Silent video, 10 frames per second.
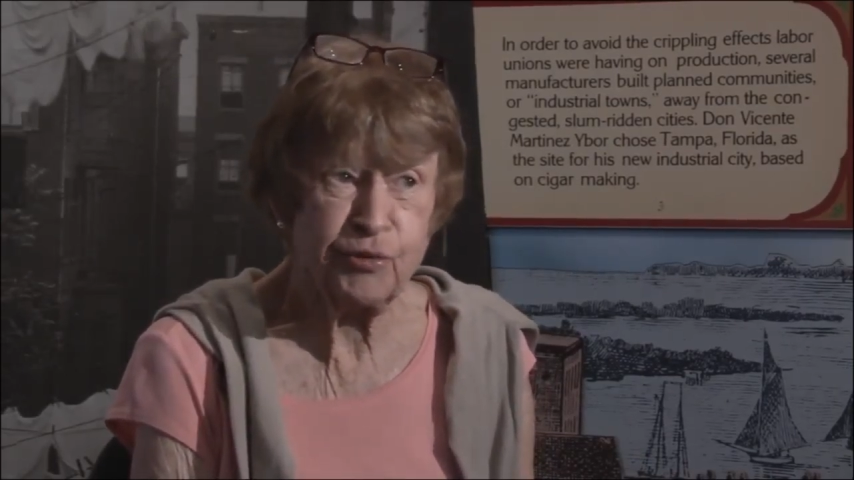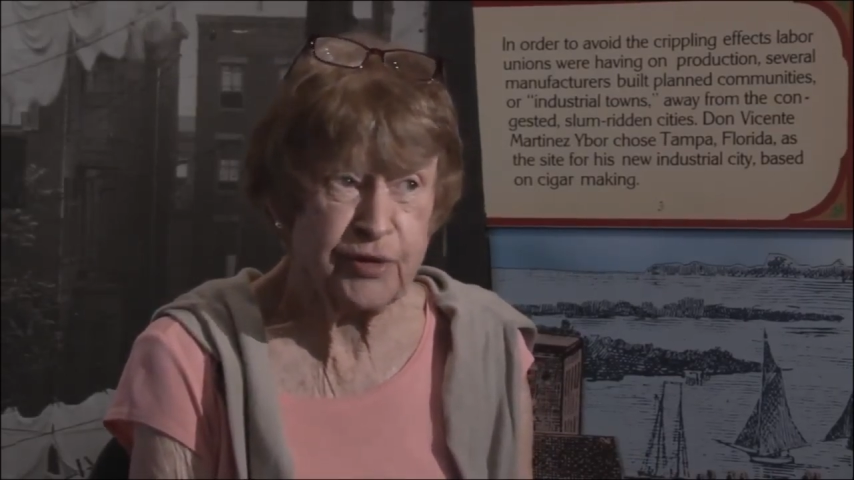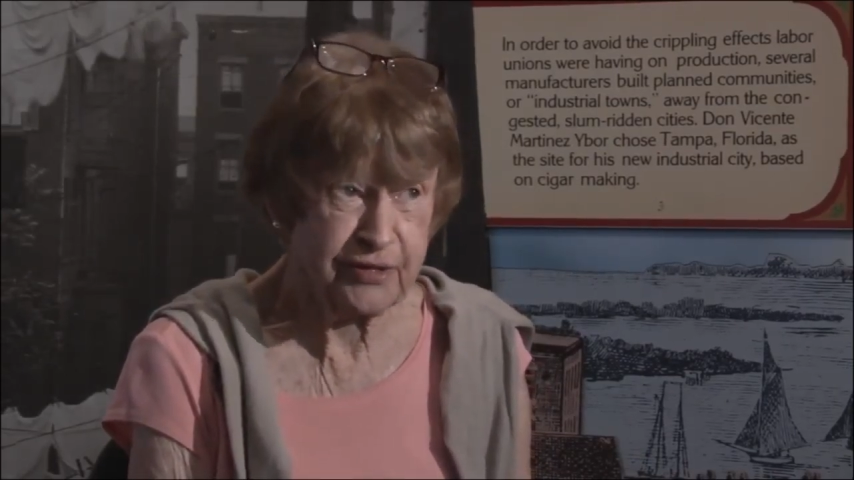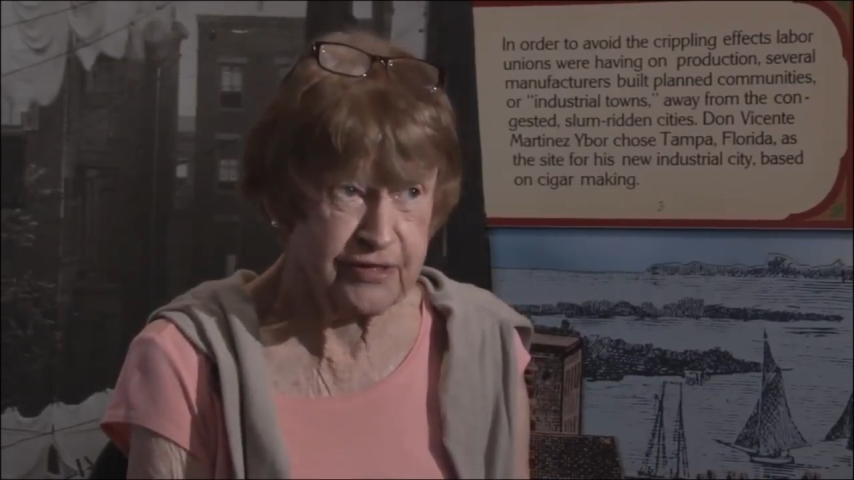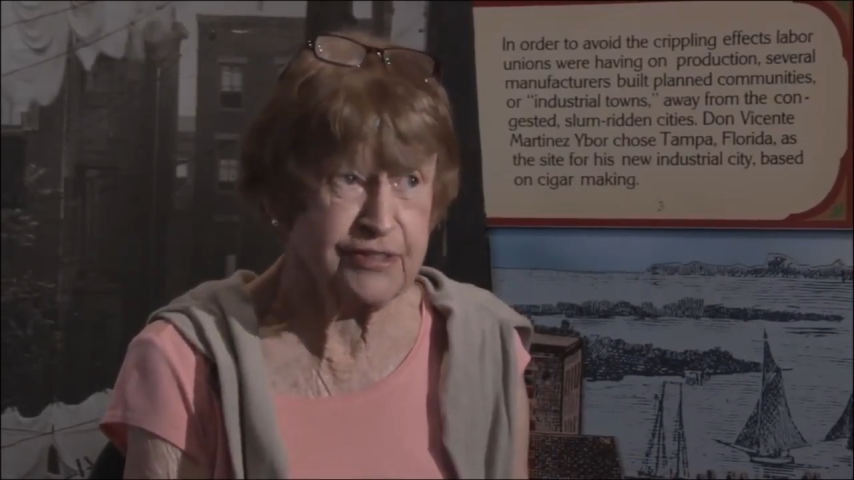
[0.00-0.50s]

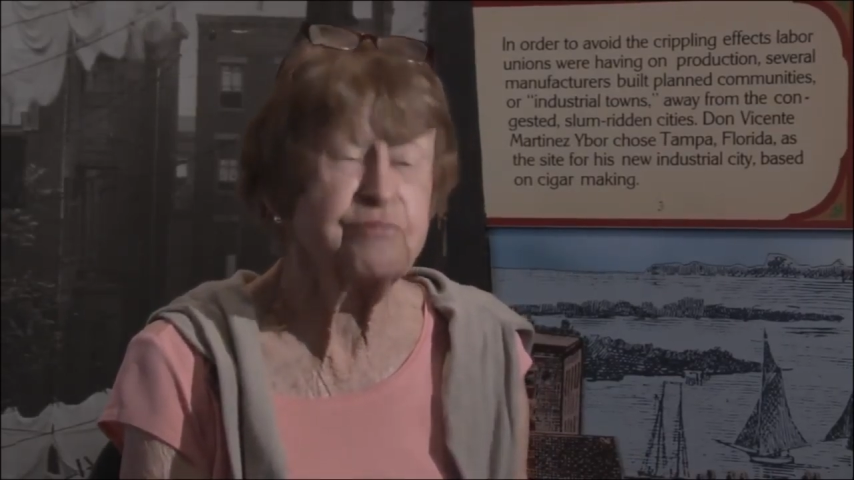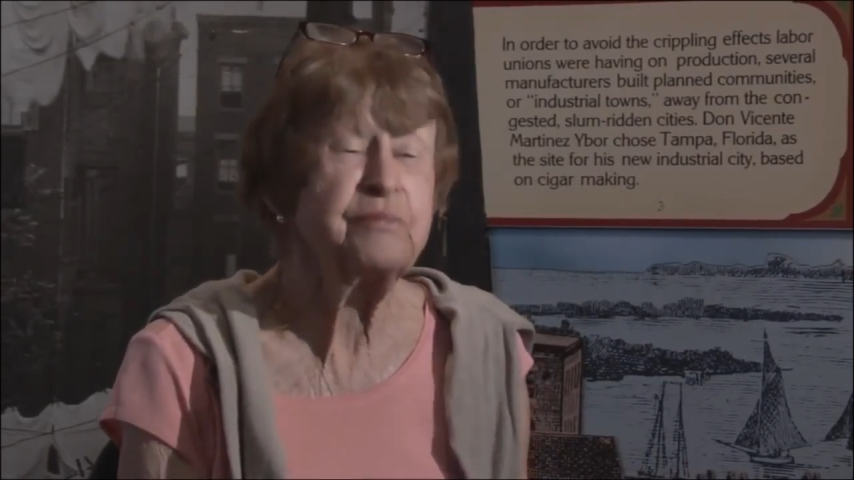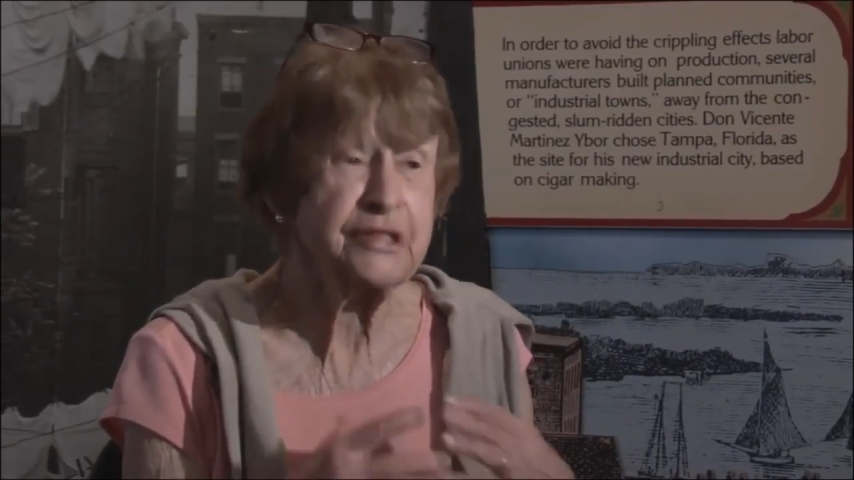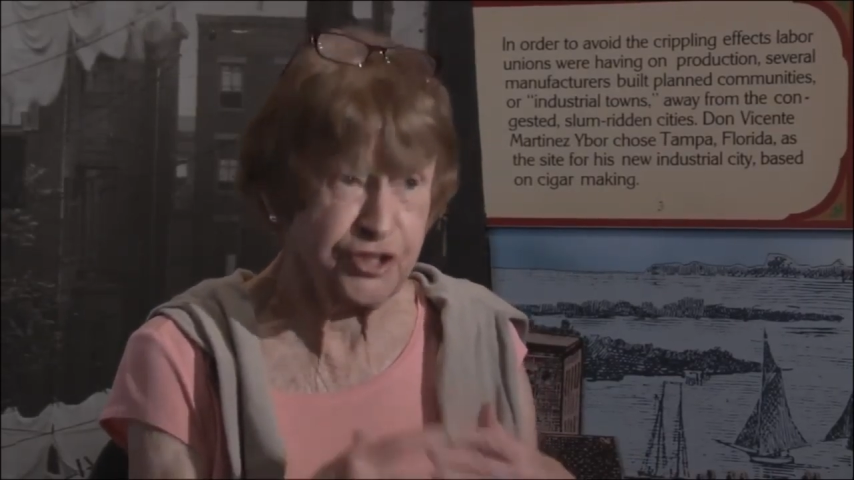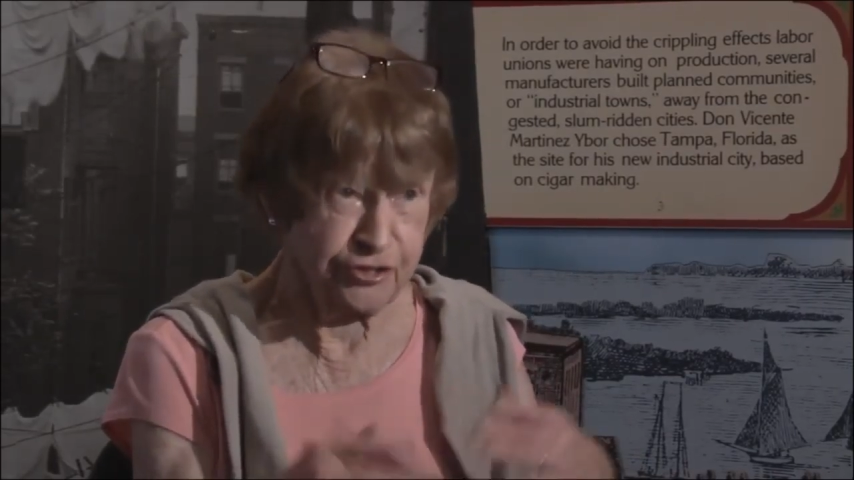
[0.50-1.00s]
with its
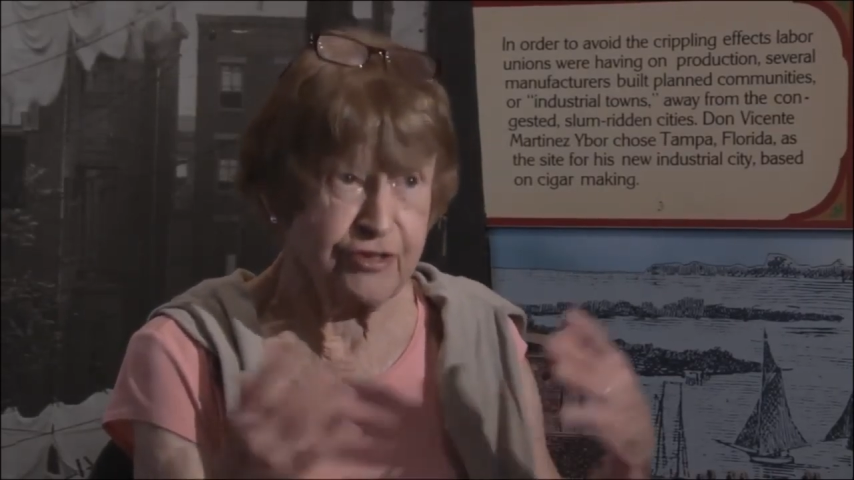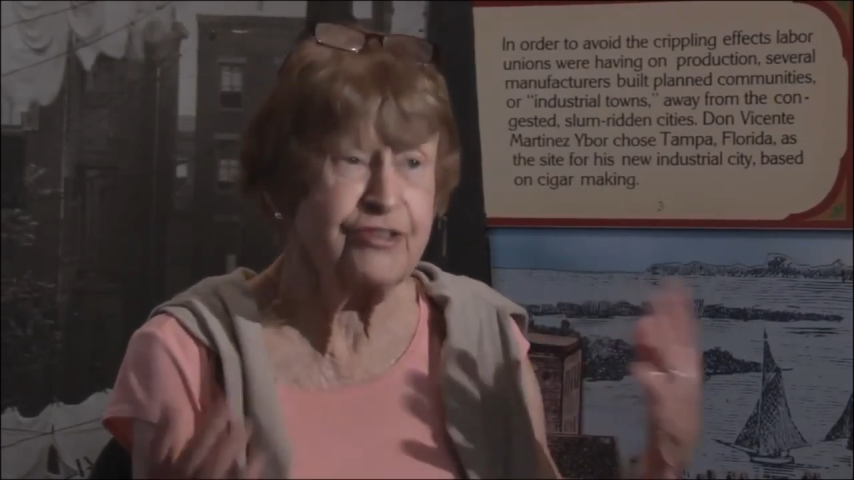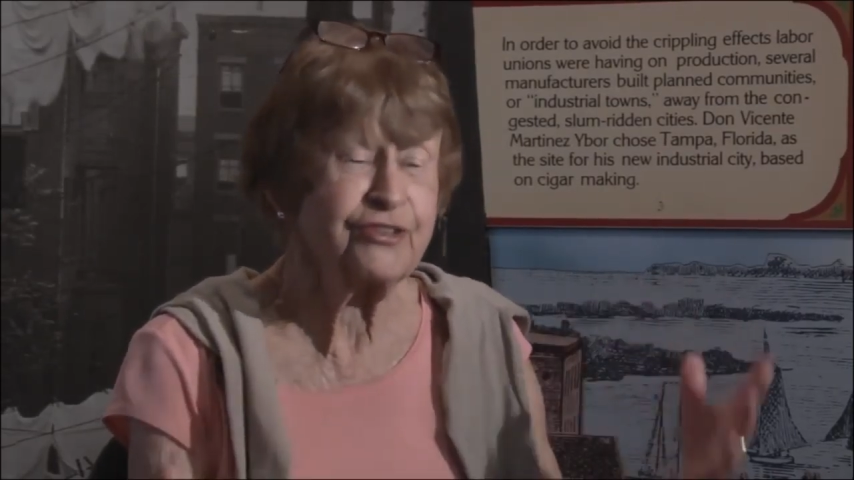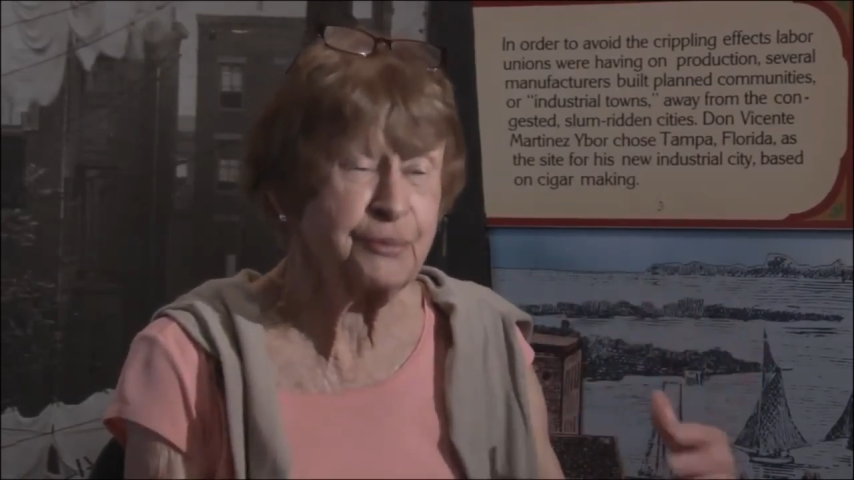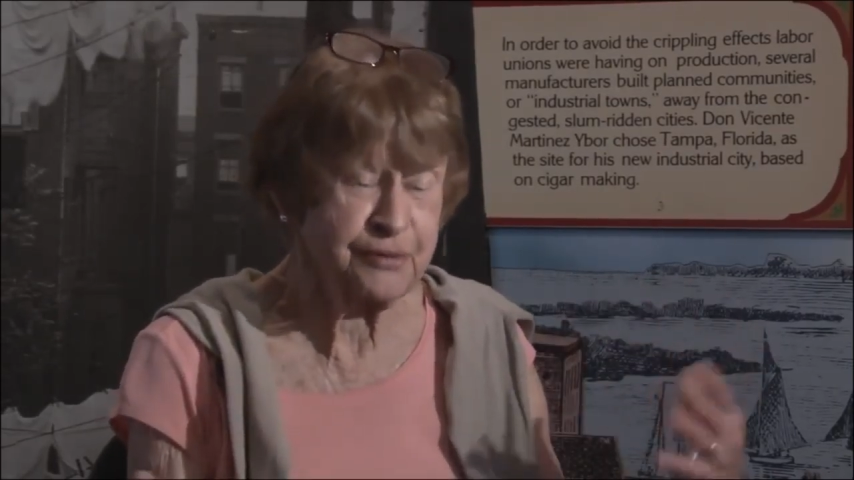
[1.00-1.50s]
mission
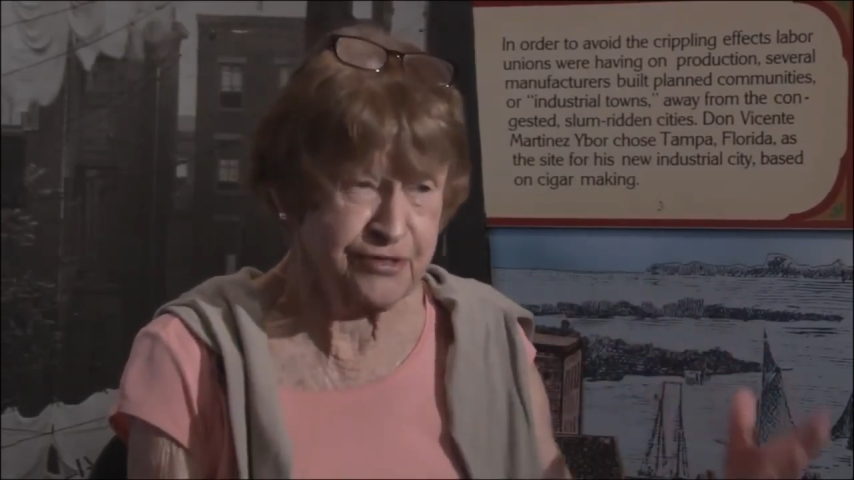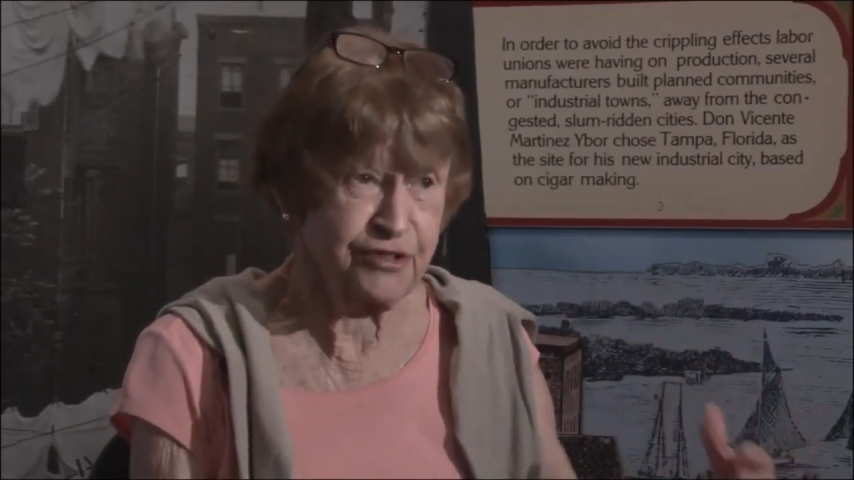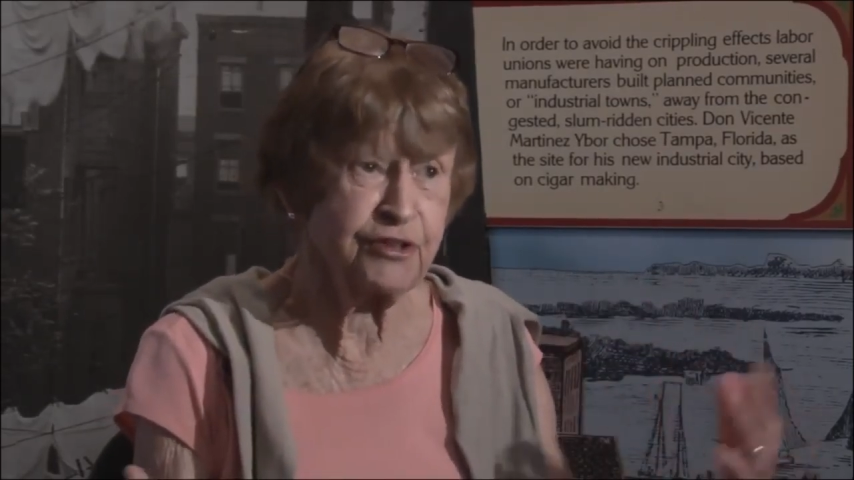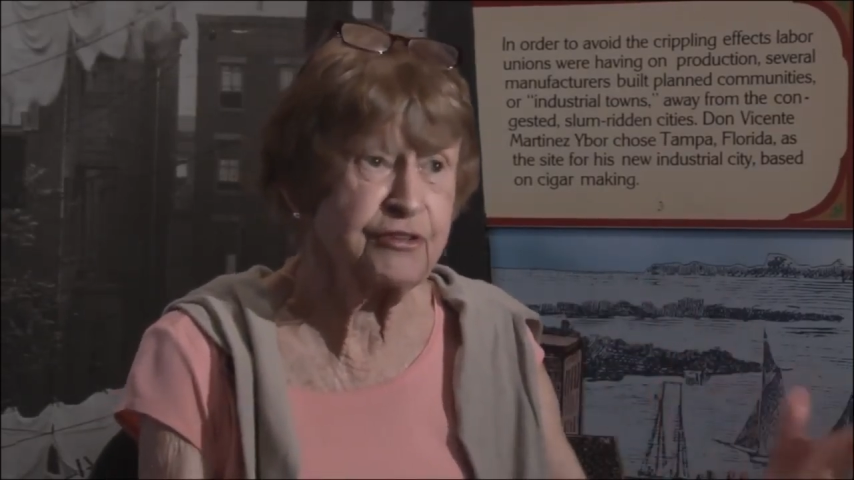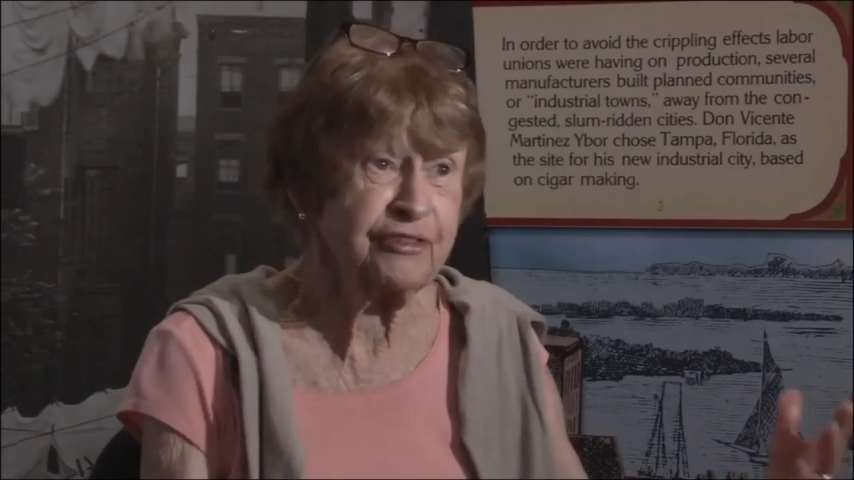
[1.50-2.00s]
to
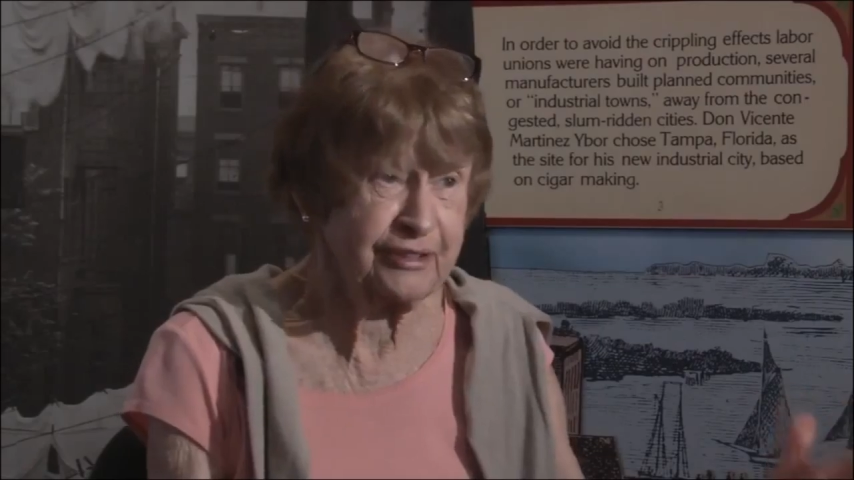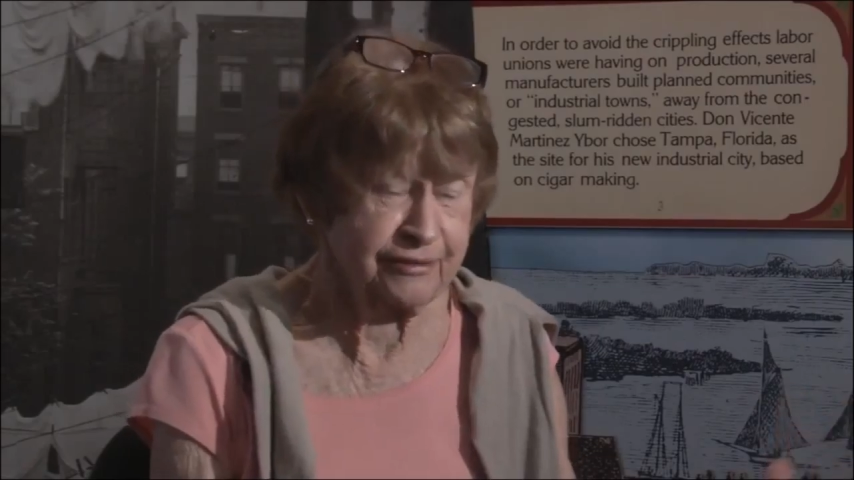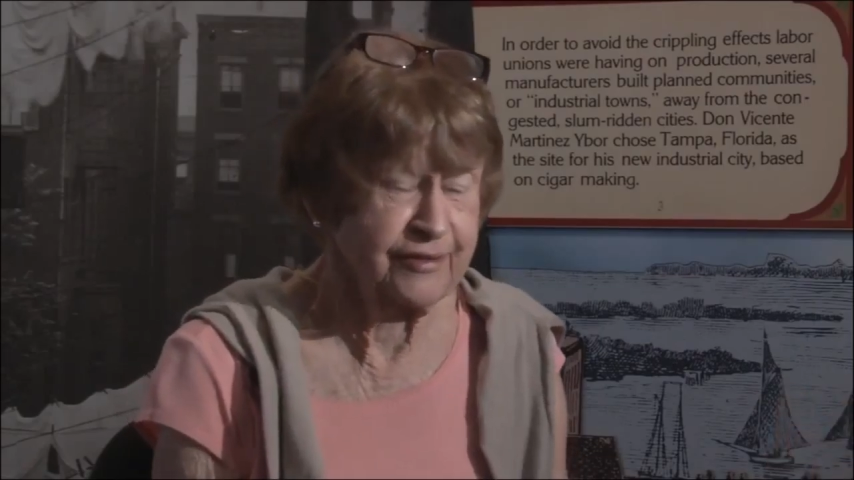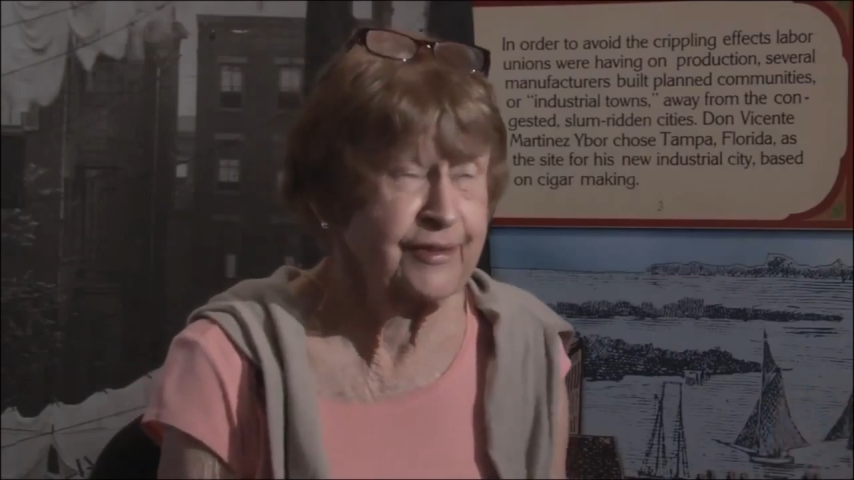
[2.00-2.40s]
preserve and